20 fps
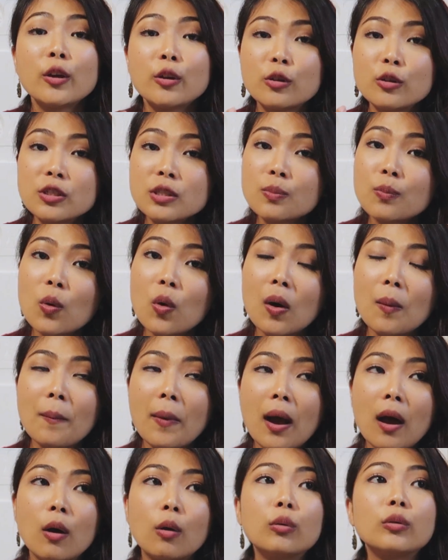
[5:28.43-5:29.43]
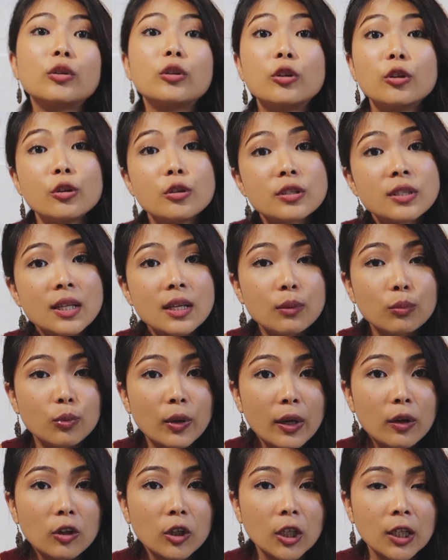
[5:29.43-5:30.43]
Use small amount, use it
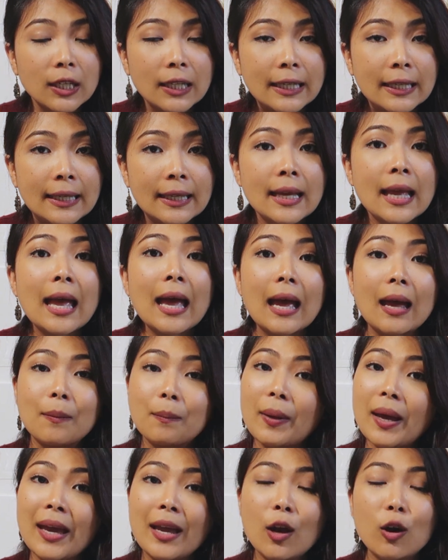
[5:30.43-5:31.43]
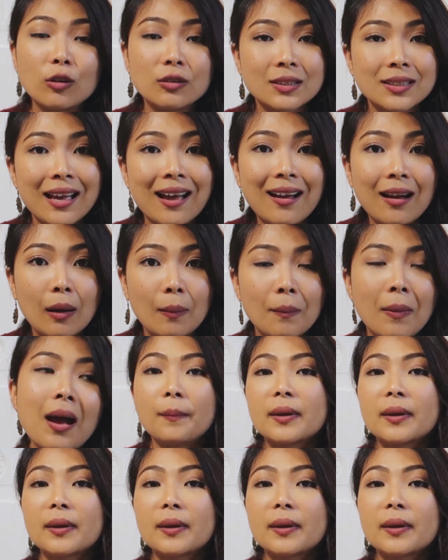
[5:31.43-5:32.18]
regularly and pay on time,